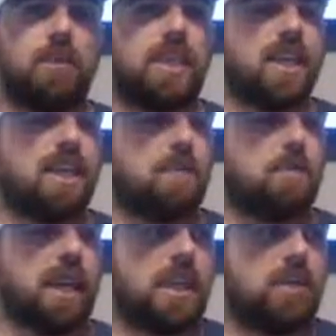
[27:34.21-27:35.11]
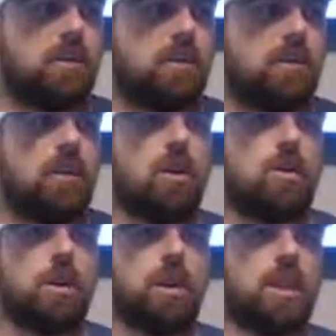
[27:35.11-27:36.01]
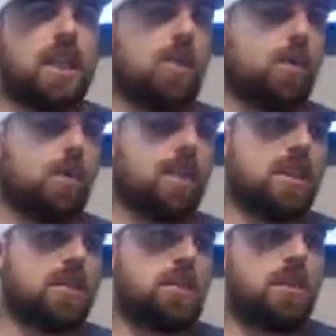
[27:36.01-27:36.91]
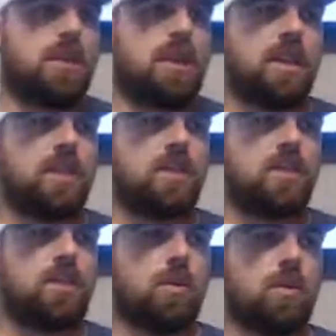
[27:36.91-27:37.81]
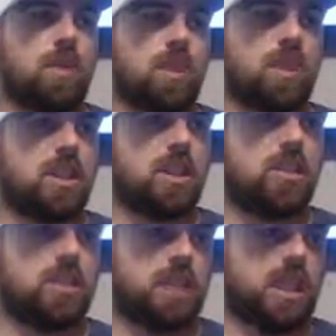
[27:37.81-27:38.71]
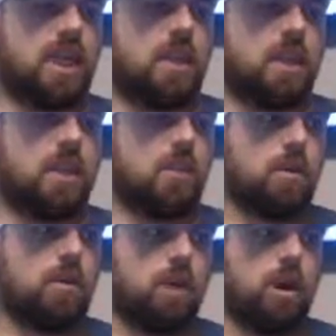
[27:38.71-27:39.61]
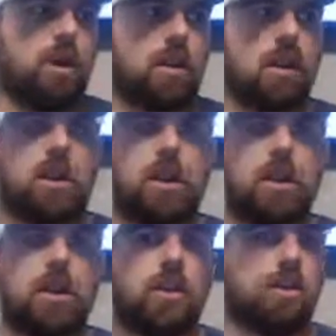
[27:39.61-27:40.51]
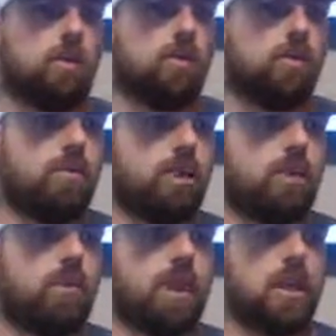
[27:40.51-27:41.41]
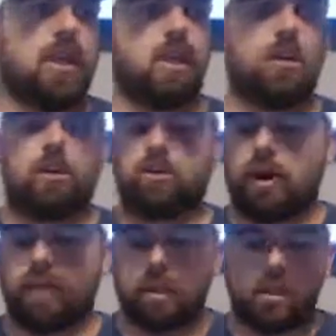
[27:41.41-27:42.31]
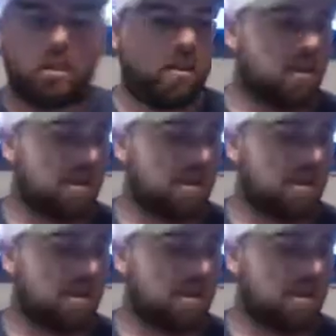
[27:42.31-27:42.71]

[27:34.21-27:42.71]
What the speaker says: Was that just based on wanting to get more experience, or just your scheduling with work, reason why you did a lot of travelling?